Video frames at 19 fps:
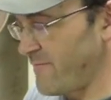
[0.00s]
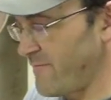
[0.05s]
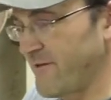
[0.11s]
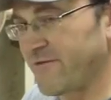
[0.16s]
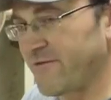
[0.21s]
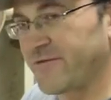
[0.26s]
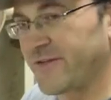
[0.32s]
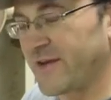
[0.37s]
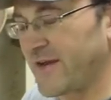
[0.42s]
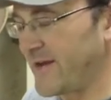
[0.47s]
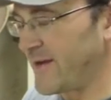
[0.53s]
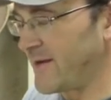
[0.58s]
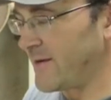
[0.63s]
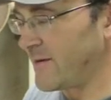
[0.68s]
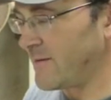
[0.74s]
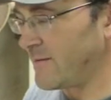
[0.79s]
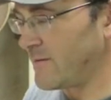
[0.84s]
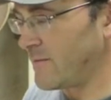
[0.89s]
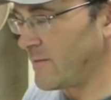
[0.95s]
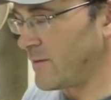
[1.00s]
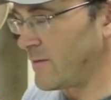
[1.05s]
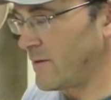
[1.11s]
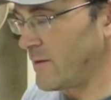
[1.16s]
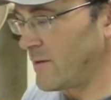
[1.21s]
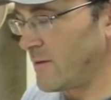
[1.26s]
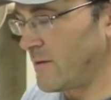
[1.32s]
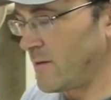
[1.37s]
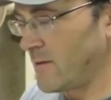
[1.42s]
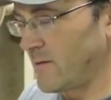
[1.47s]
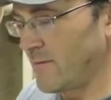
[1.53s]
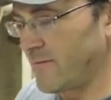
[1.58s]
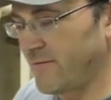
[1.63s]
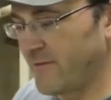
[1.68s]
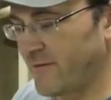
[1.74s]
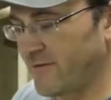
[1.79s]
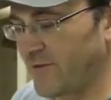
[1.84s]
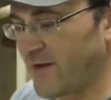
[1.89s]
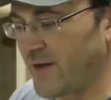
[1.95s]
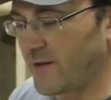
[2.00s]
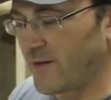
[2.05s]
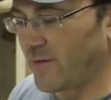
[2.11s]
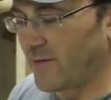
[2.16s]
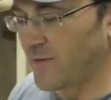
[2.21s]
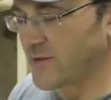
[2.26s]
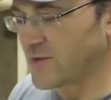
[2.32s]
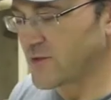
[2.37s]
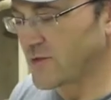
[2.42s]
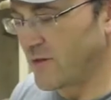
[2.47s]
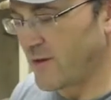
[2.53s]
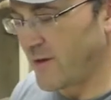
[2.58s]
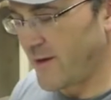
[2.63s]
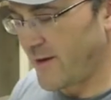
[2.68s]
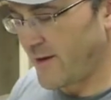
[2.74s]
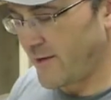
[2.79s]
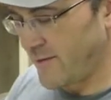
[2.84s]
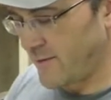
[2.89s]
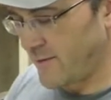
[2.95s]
15 on the side